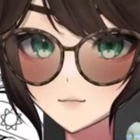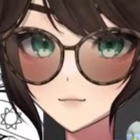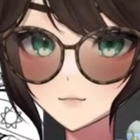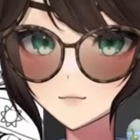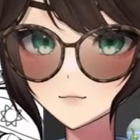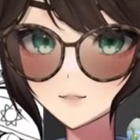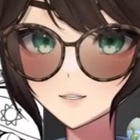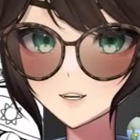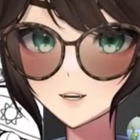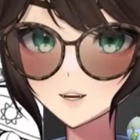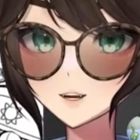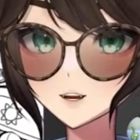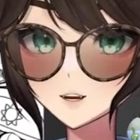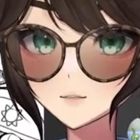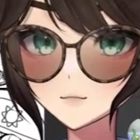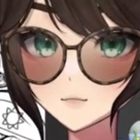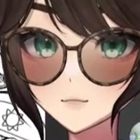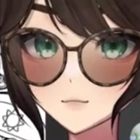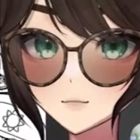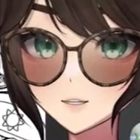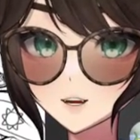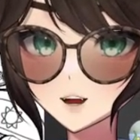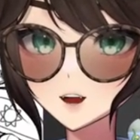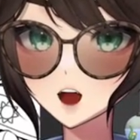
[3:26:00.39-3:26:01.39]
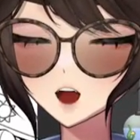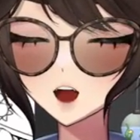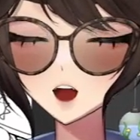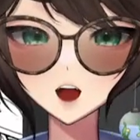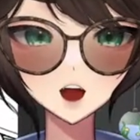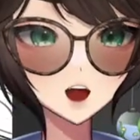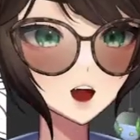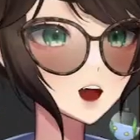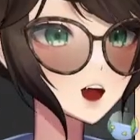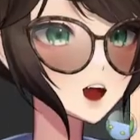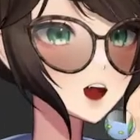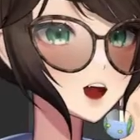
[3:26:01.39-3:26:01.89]
But there's like a
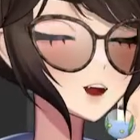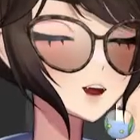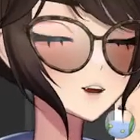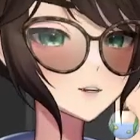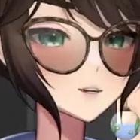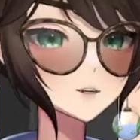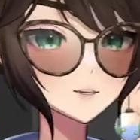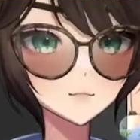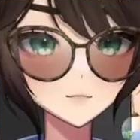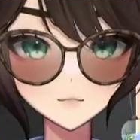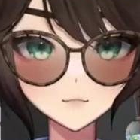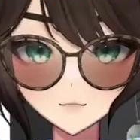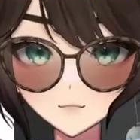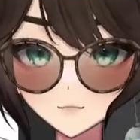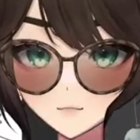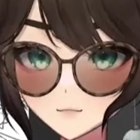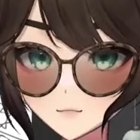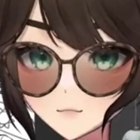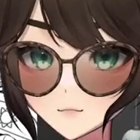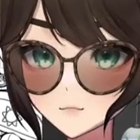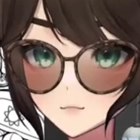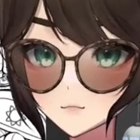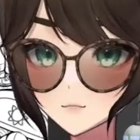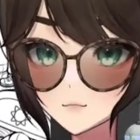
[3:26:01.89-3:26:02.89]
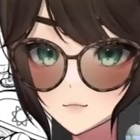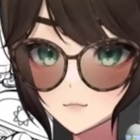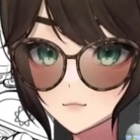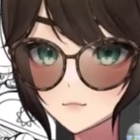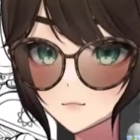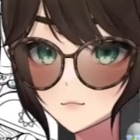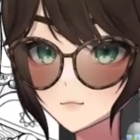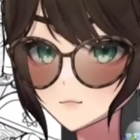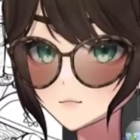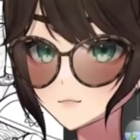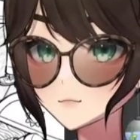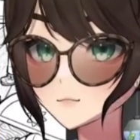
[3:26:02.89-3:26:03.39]
whole like bunch of different
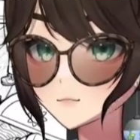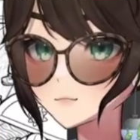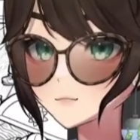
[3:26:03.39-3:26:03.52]
brushes.